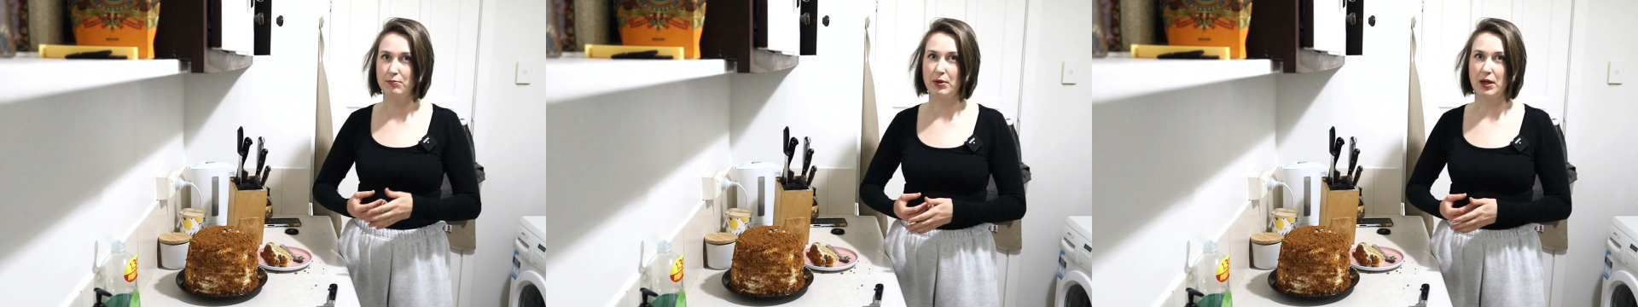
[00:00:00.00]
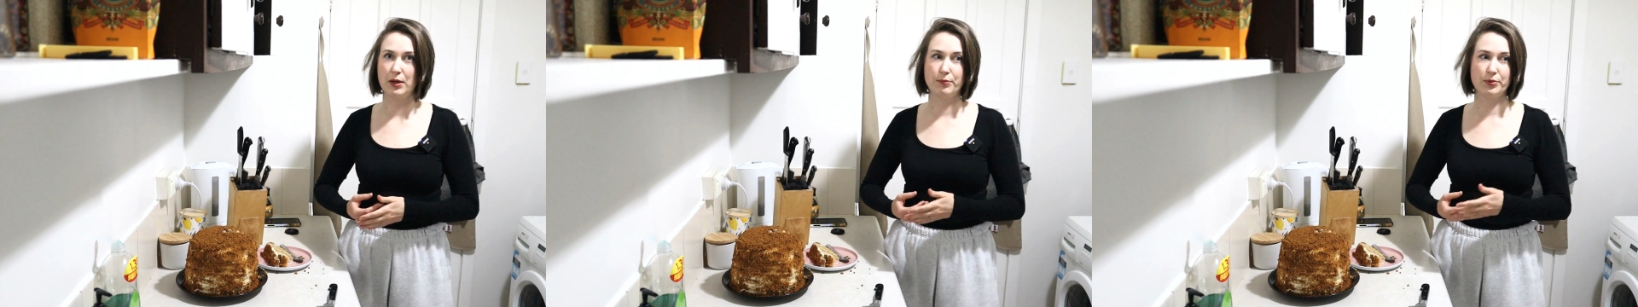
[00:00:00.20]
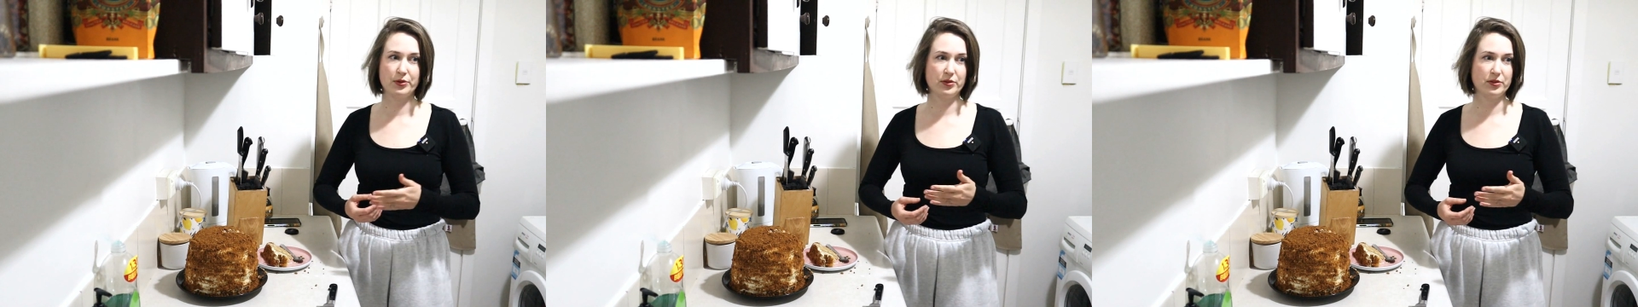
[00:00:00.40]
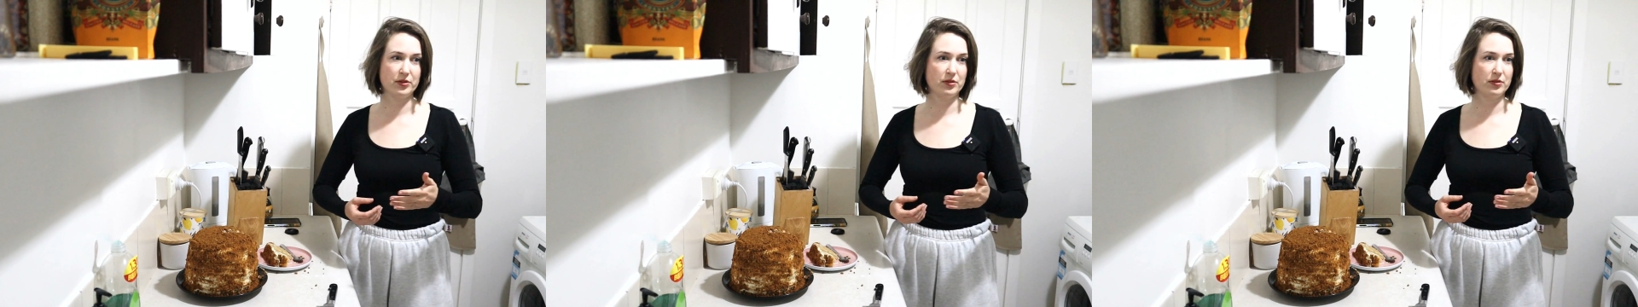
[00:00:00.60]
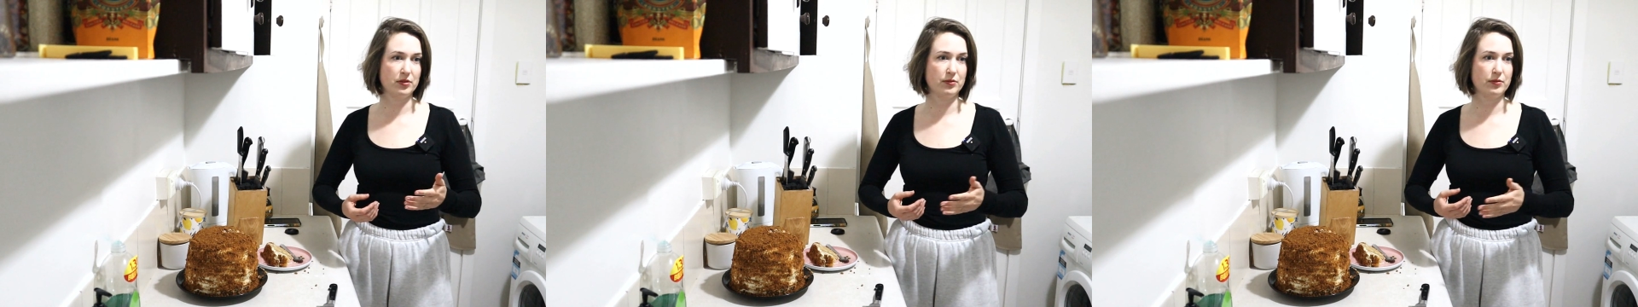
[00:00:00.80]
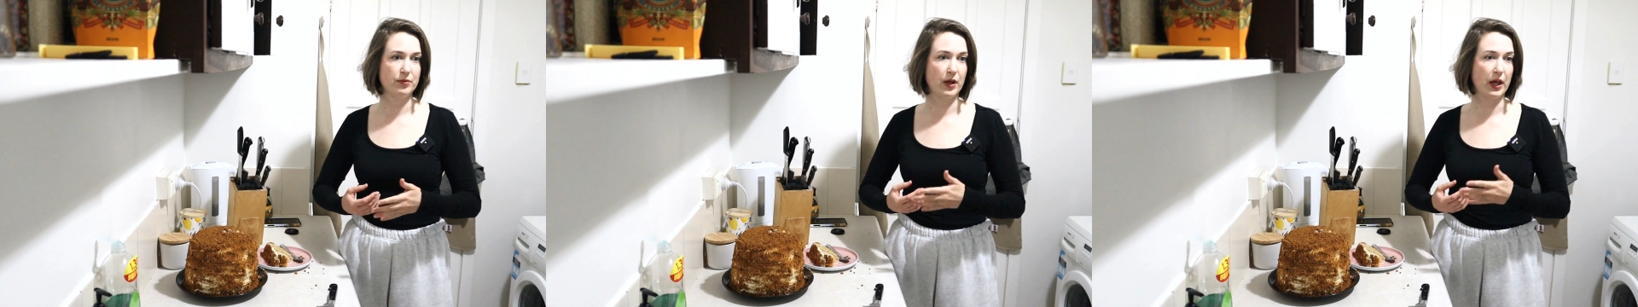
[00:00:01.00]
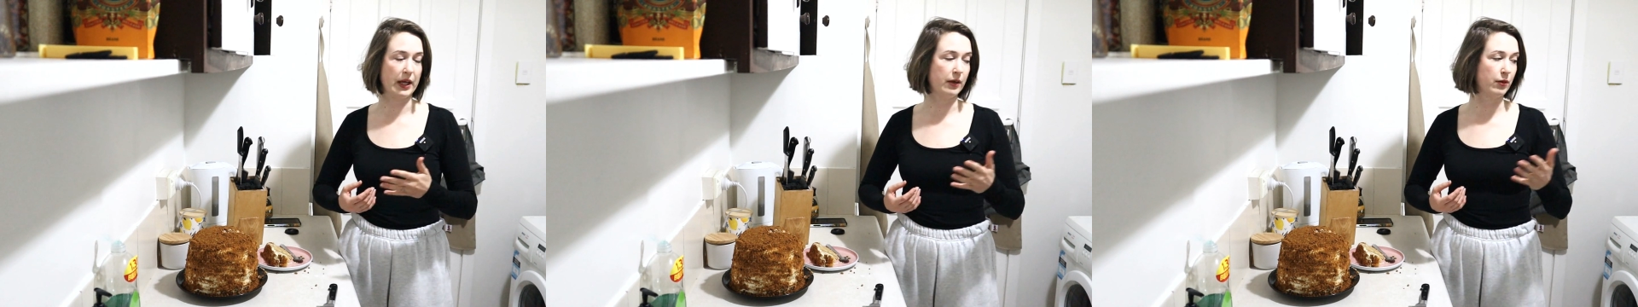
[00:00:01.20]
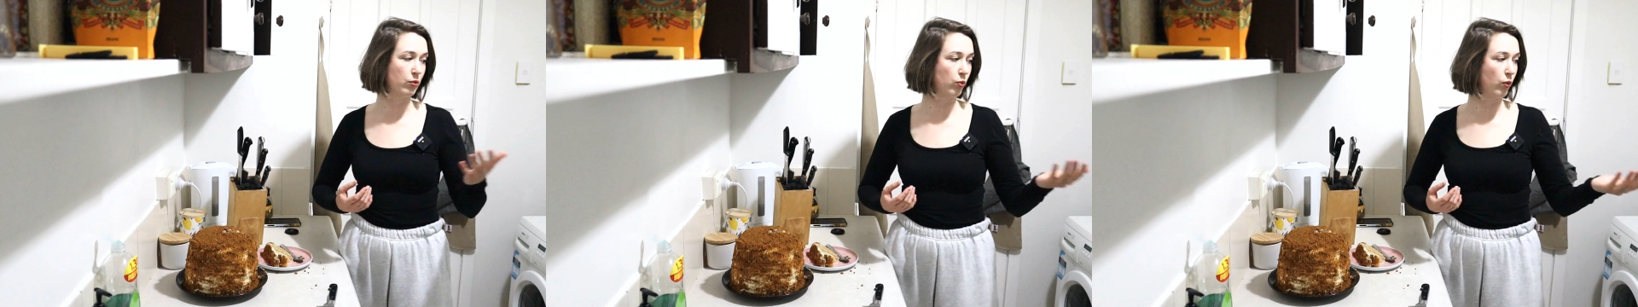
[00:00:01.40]
paper,
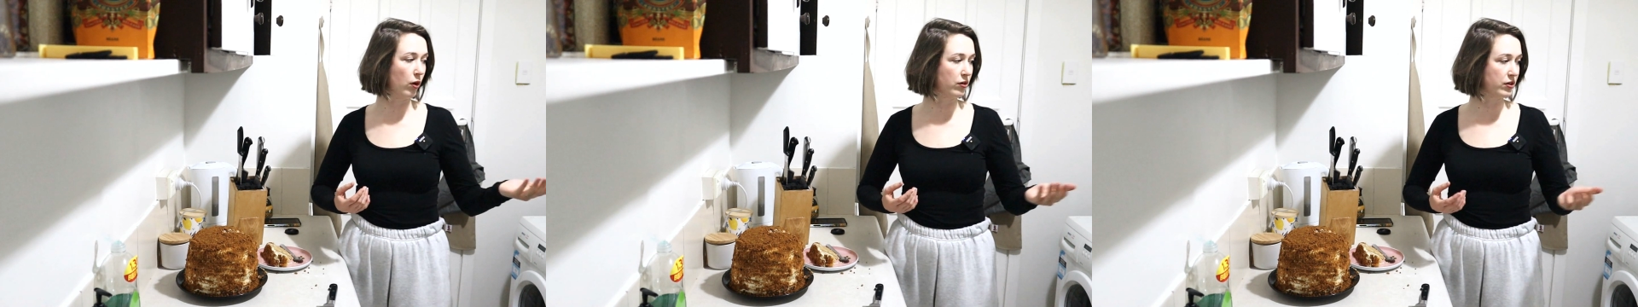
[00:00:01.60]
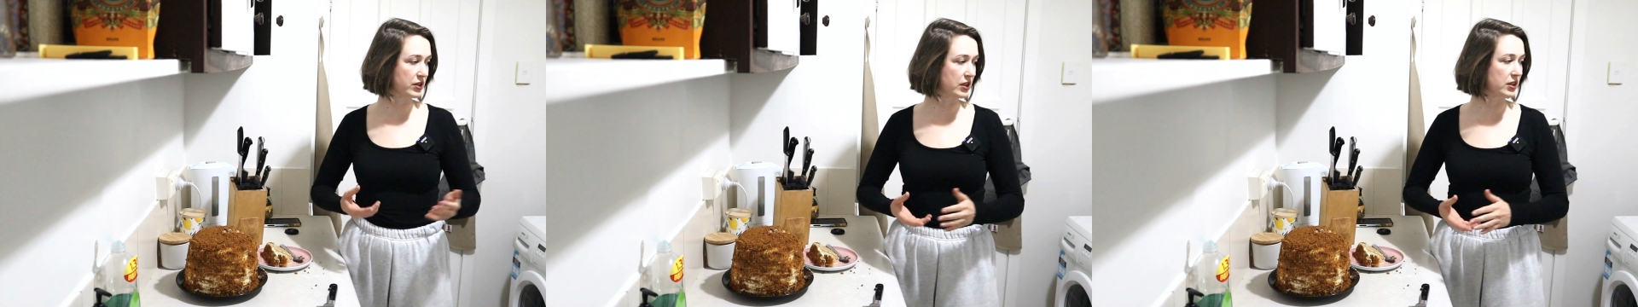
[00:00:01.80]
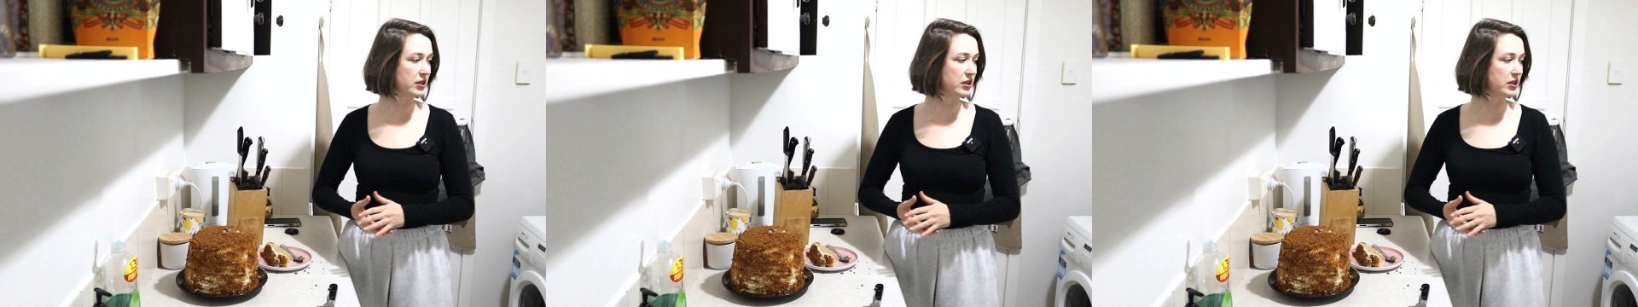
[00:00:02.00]
and walks